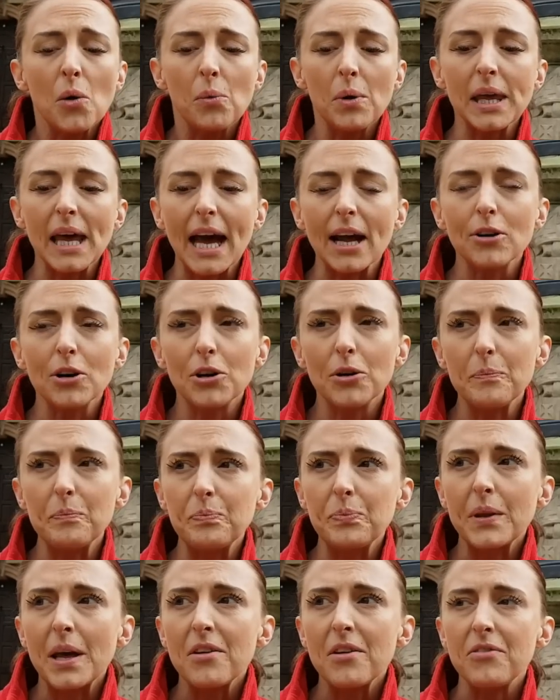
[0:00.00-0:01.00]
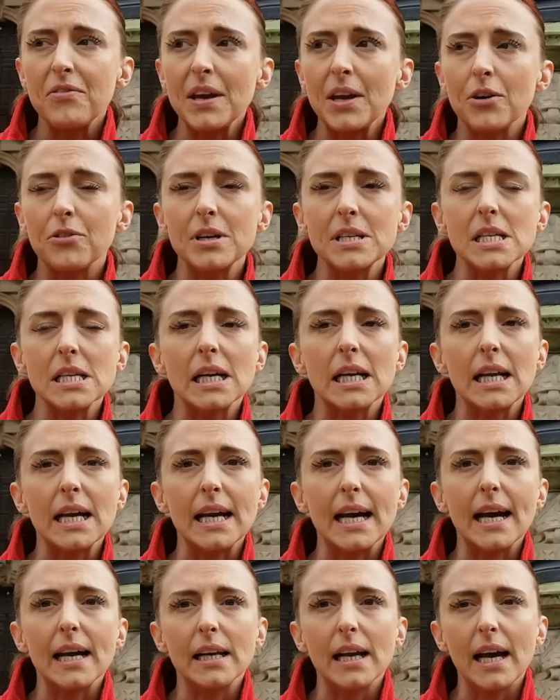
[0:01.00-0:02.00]
We cannot think
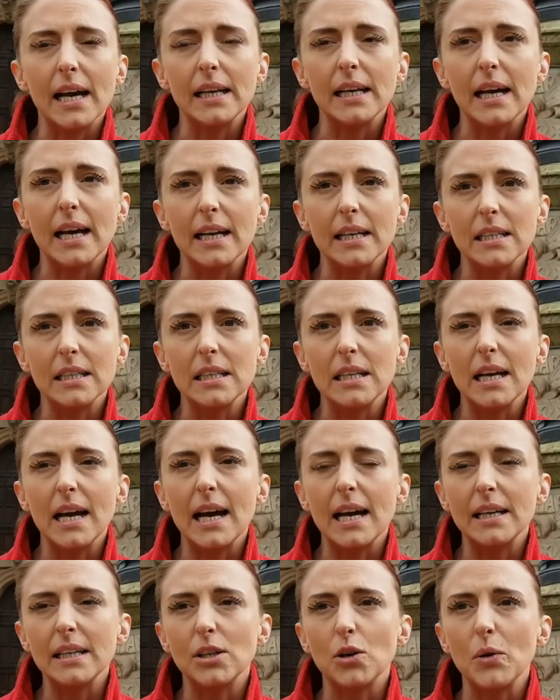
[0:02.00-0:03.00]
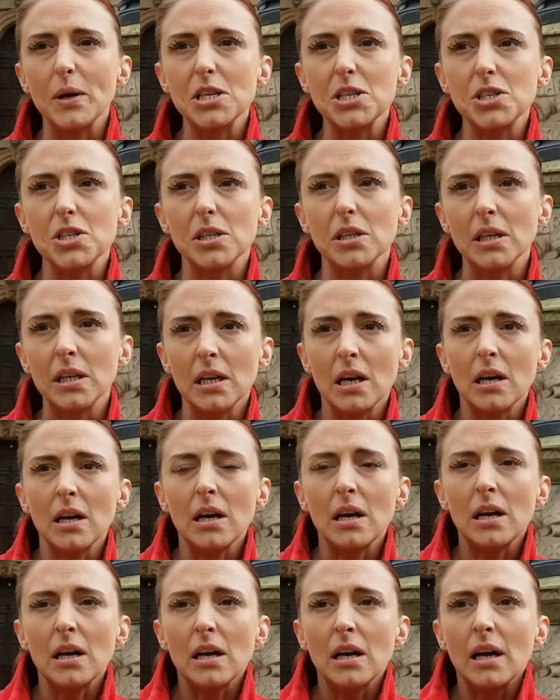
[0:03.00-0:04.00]
critically and question
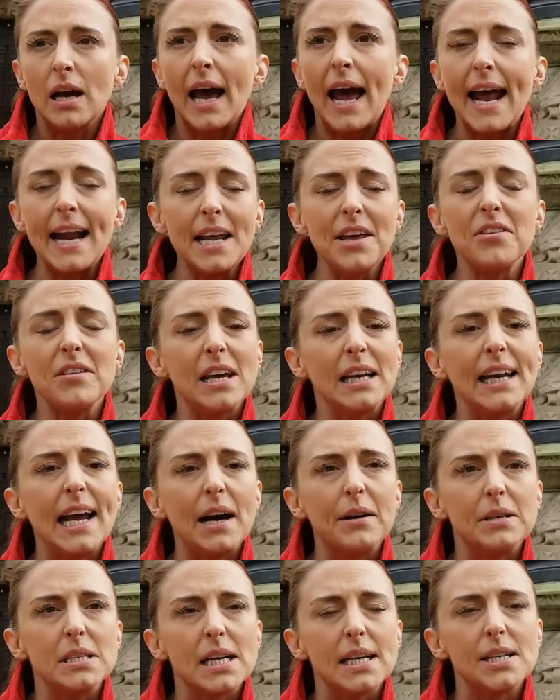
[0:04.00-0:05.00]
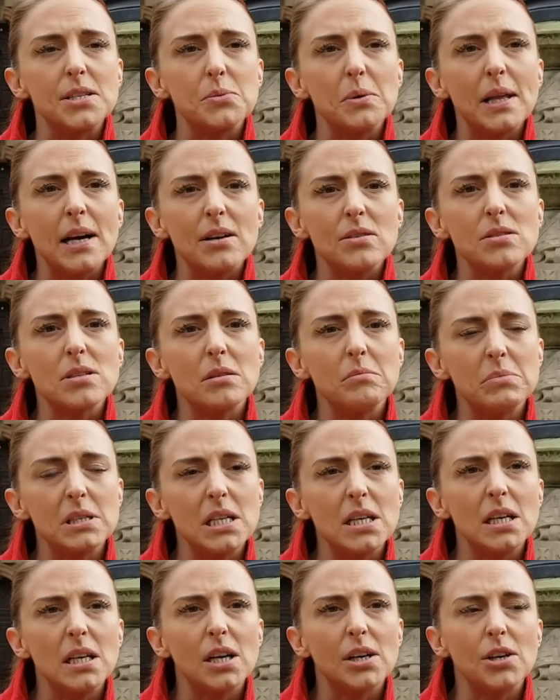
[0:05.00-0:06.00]
anything nowadays without
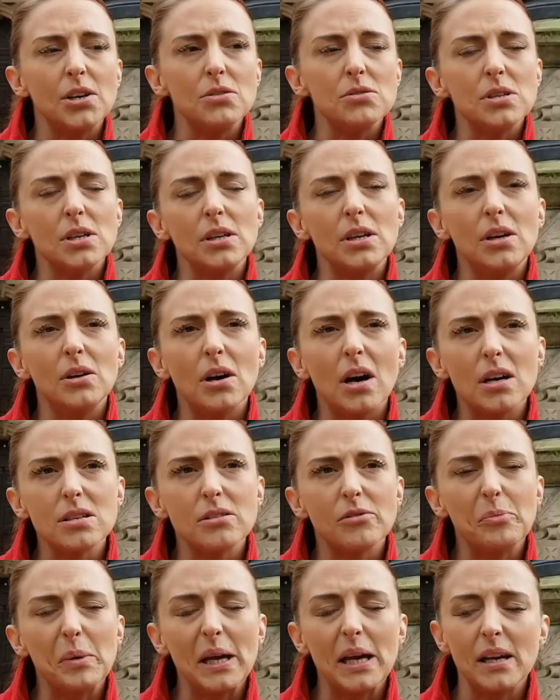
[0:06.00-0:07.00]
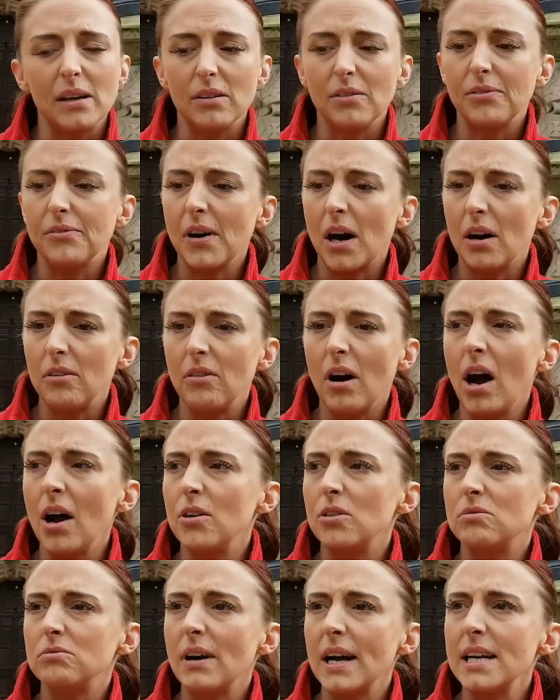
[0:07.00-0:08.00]
somebody accusing us of being far
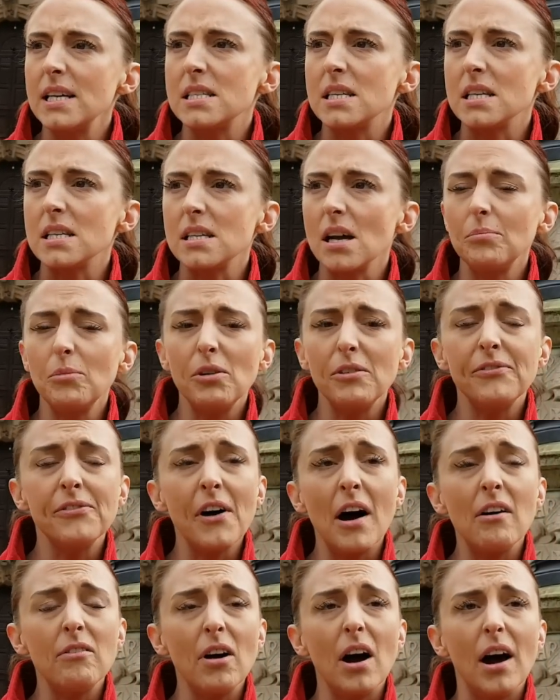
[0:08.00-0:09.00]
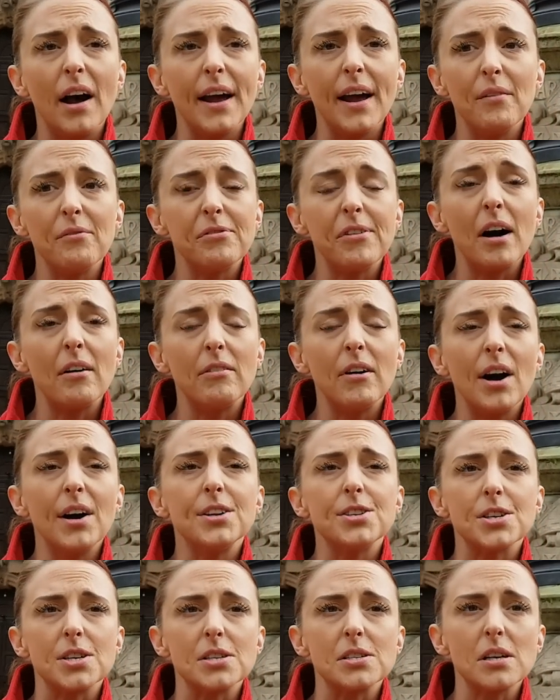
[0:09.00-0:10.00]
right or racist. I'm not far right, I'm far
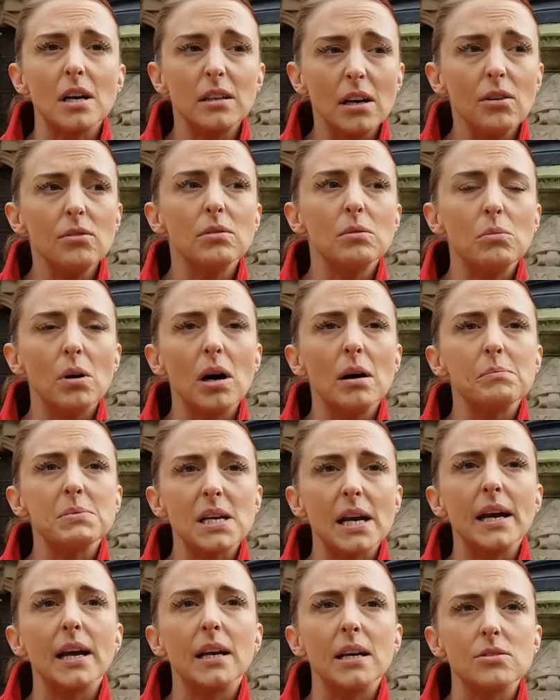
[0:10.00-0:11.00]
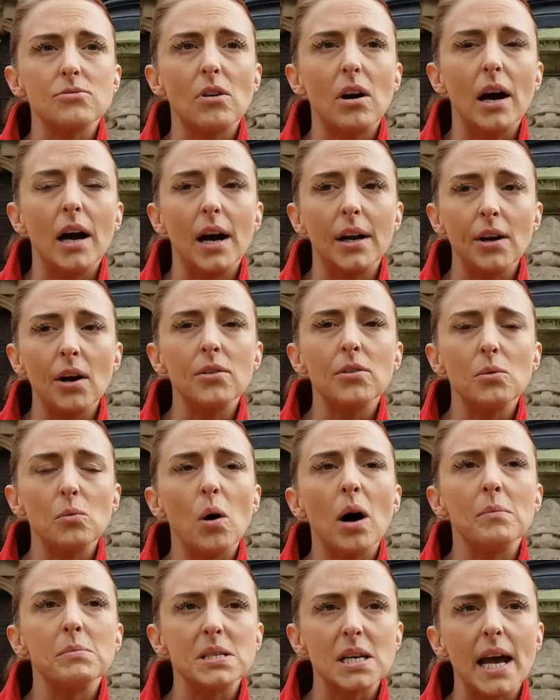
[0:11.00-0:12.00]
righteous. I know that what I'm saying is right, I know that
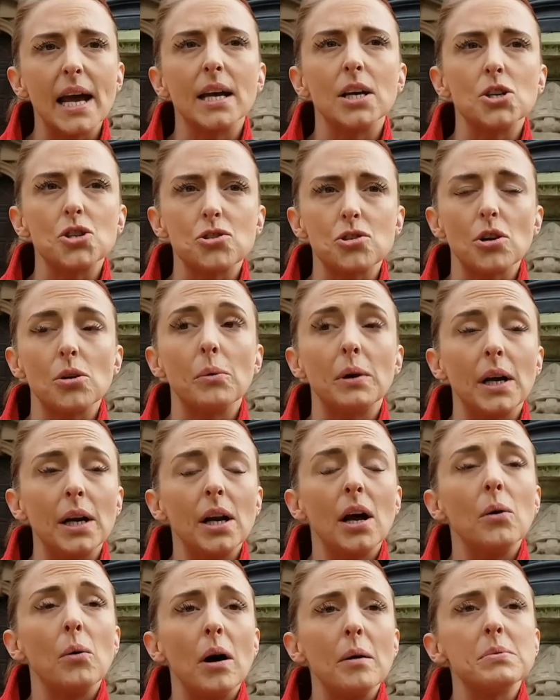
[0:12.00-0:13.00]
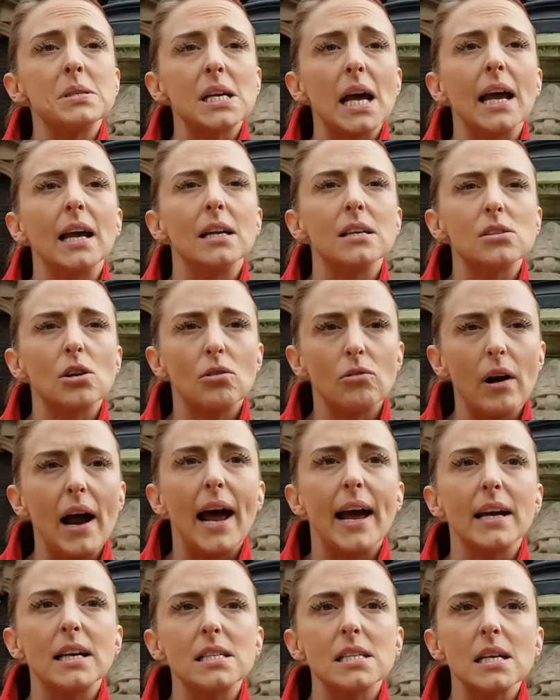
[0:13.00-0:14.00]
what I'm saying is true, and I know what I'm saying is
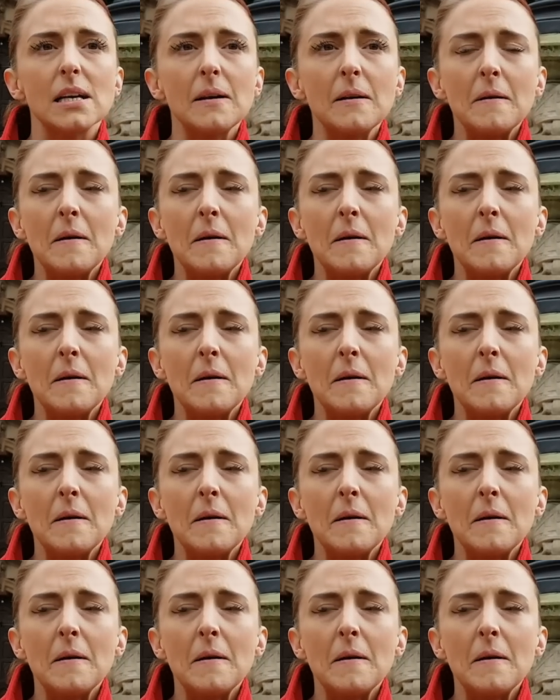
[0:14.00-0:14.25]
correct.